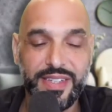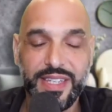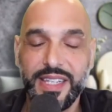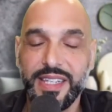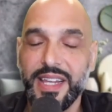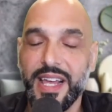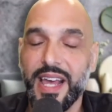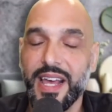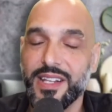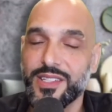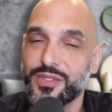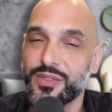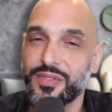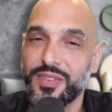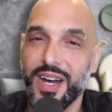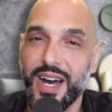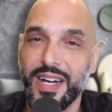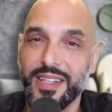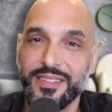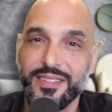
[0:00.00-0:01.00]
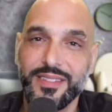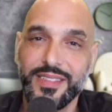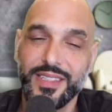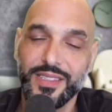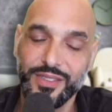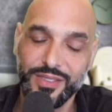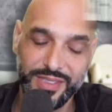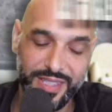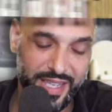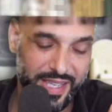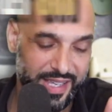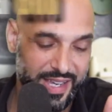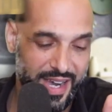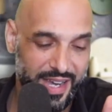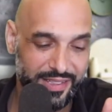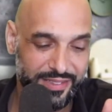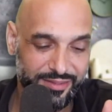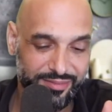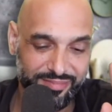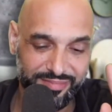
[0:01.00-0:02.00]
it in the hands of God. And you say,
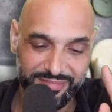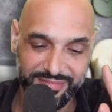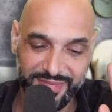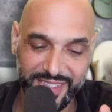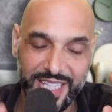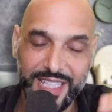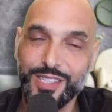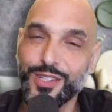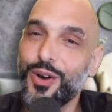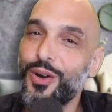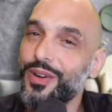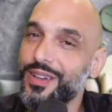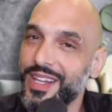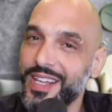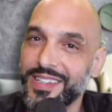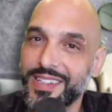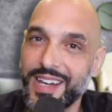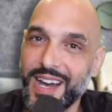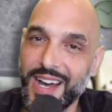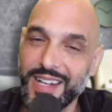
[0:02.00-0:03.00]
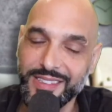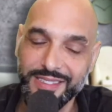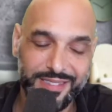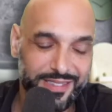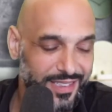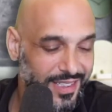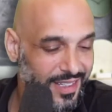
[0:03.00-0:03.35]
God, let go and let God.